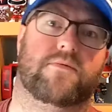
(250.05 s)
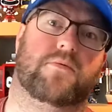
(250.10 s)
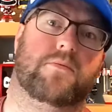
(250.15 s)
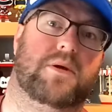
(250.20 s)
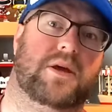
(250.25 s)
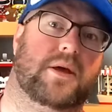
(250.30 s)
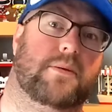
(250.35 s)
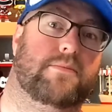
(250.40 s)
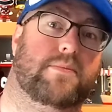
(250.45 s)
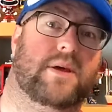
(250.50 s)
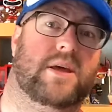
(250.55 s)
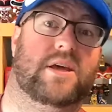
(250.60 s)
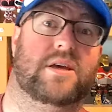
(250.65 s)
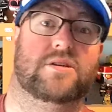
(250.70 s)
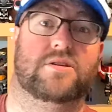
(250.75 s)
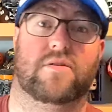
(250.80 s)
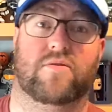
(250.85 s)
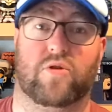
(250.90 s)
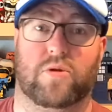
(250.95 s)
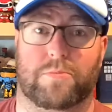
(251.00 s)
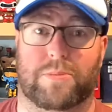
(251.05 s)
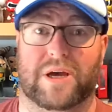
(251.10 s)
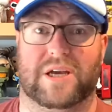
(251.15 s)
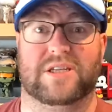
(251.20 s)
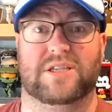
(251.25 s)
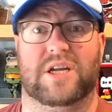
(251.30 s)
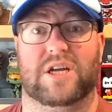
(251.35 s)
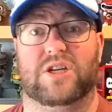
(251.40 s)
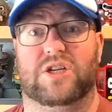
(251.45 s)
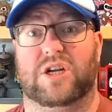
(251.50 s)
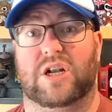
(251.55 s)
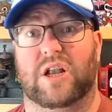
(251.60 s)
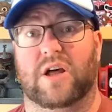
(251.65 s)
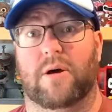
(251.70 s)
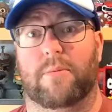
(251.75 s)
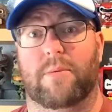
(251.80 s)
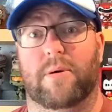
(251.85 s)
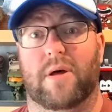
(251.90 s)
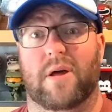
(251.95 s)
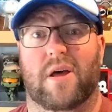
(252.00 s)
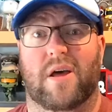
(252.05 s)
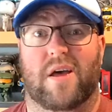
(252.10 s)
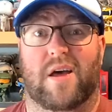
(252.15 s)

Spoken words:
them from EMP because I've got the Backstage Club